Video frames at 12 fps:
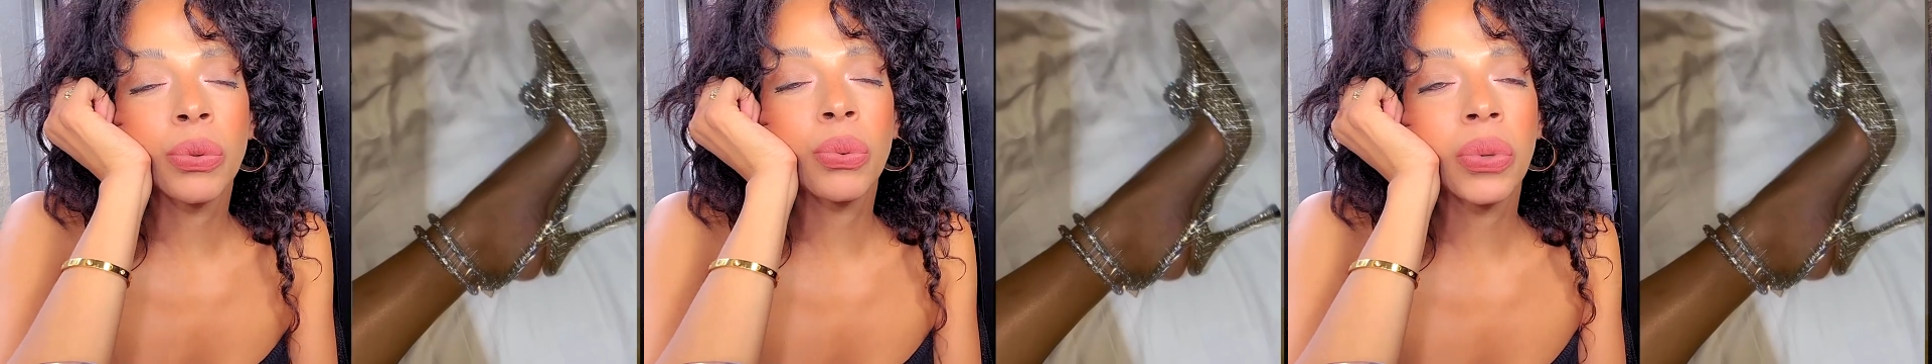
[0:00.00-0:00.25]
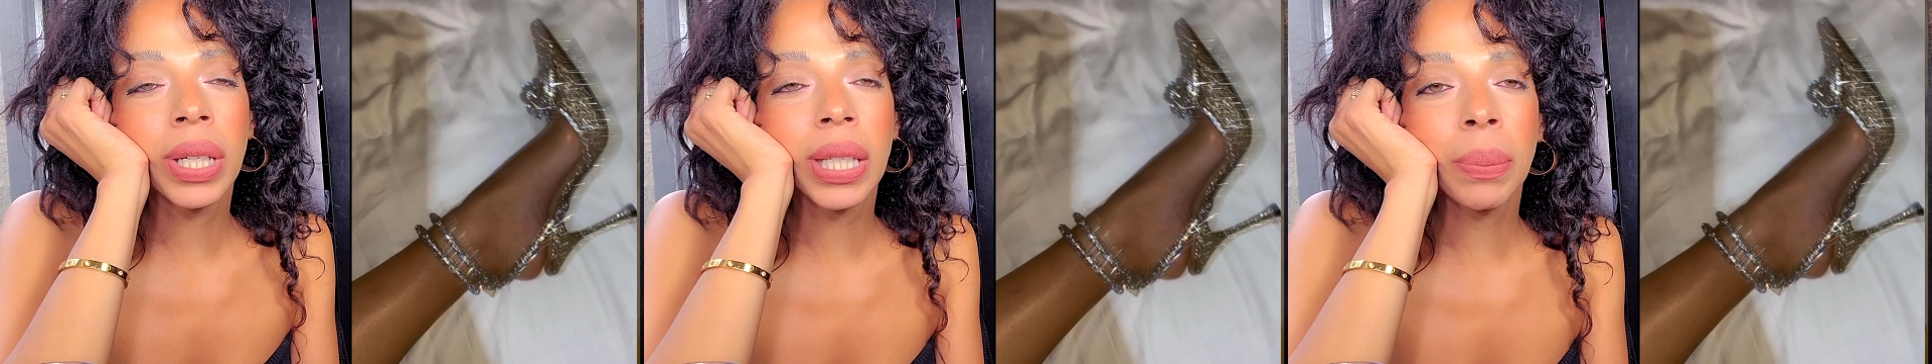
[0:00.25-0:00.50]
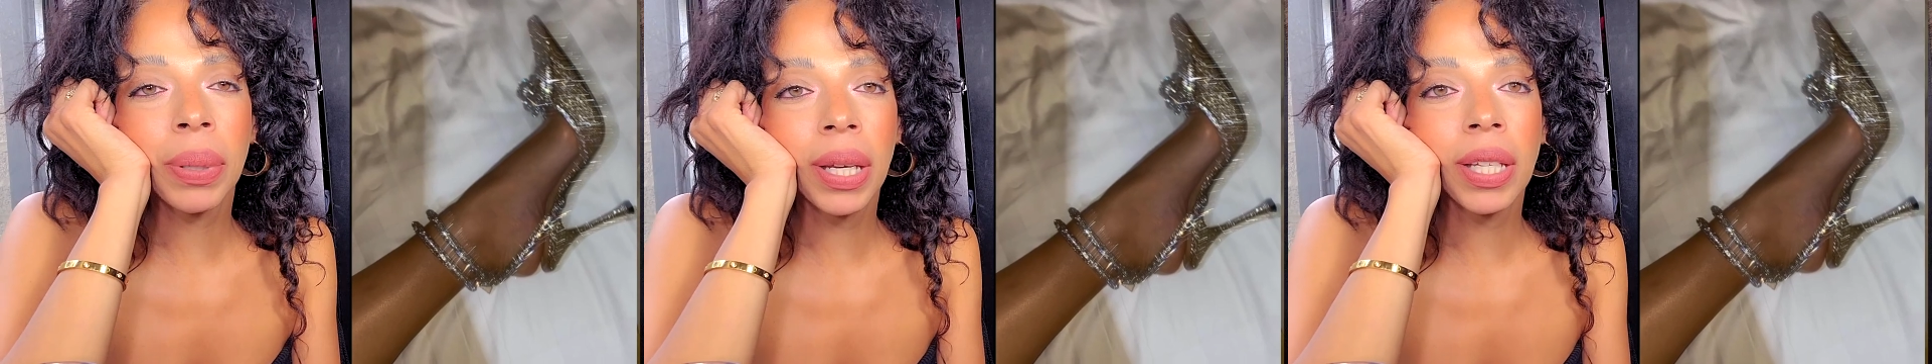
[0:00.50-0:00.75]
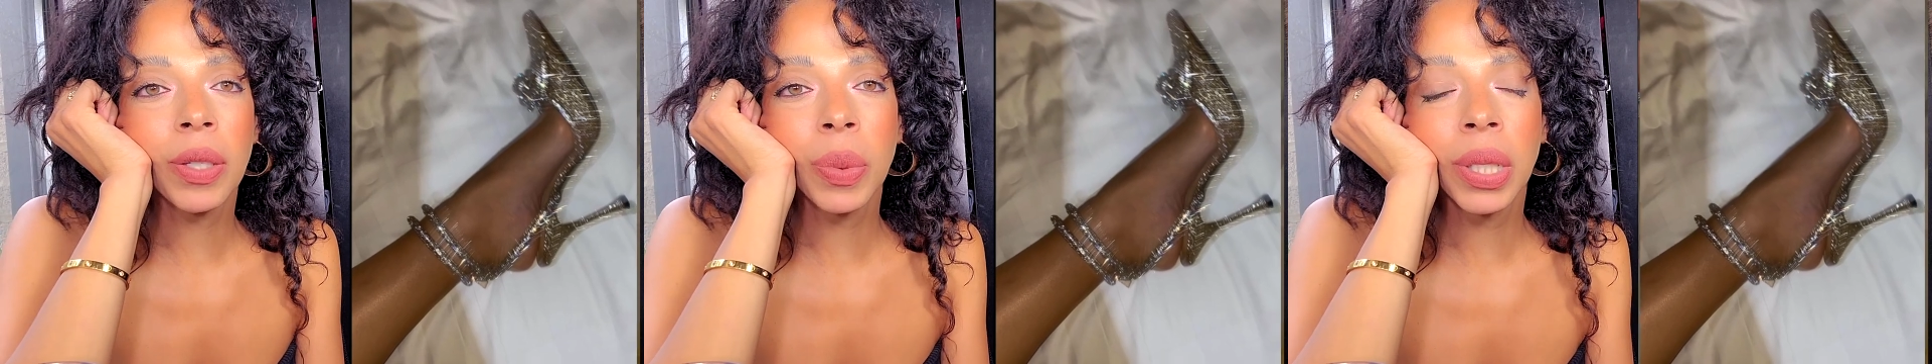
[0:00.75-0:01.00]
really
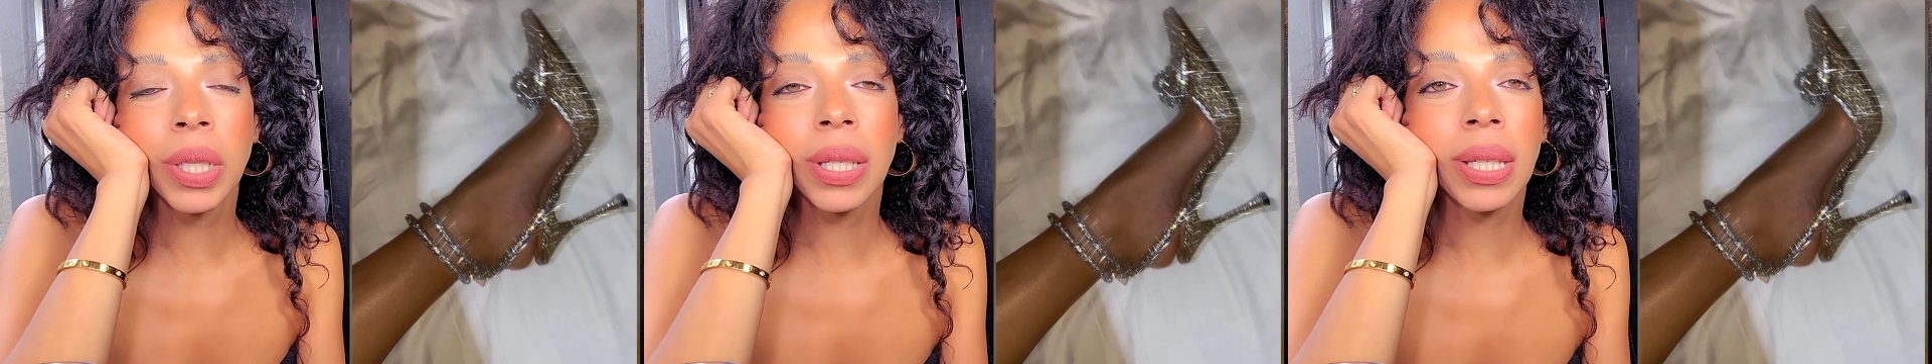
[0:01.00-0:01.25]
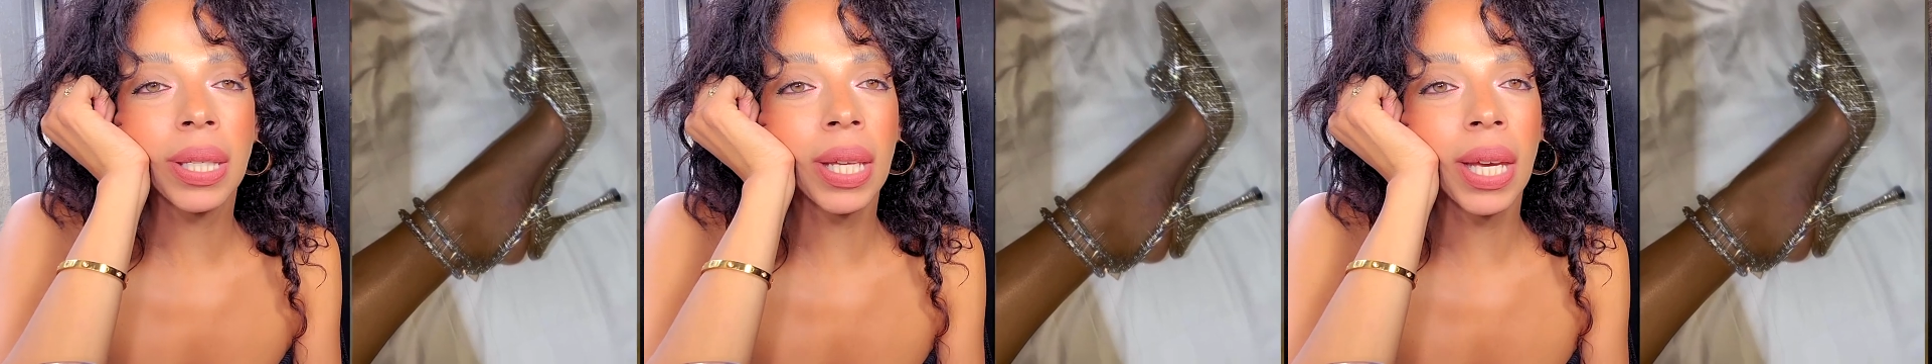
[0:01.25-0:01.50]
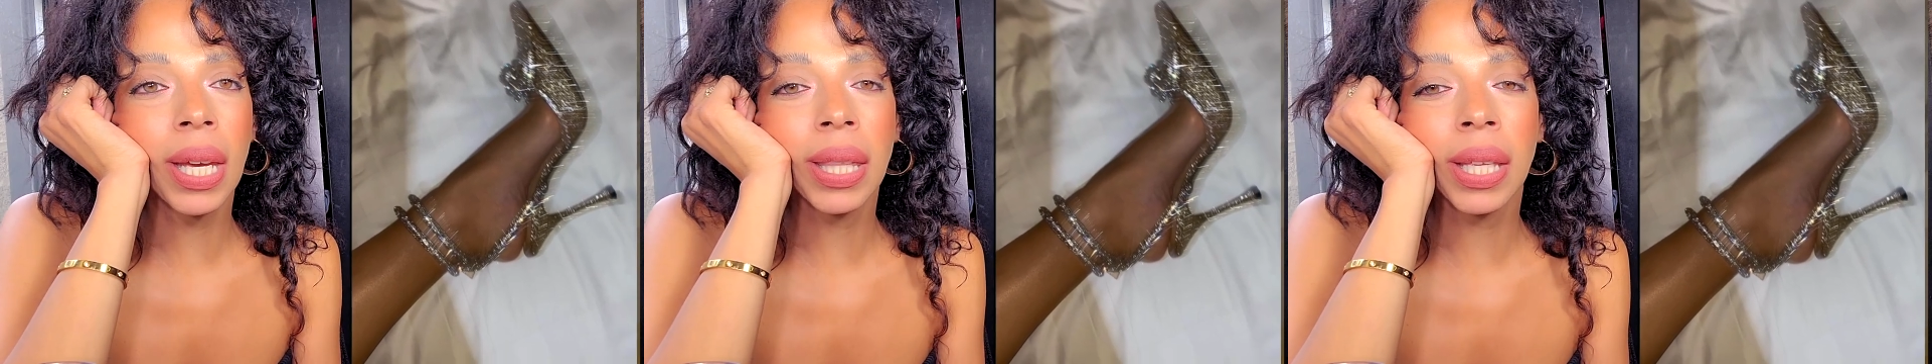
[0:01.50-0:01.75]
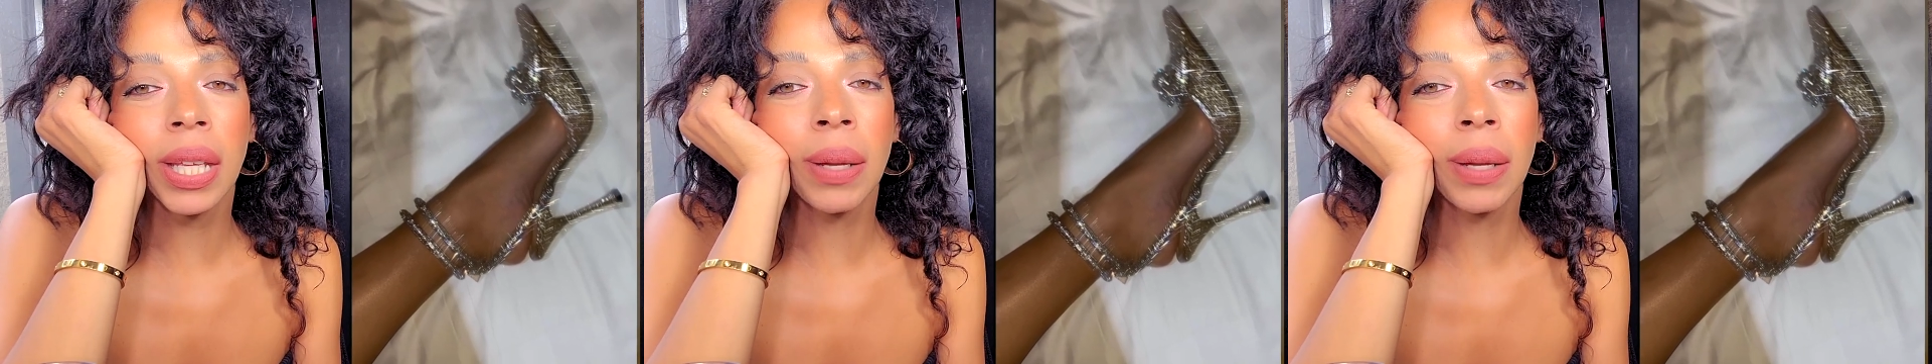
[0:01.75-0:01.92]
pains me to say that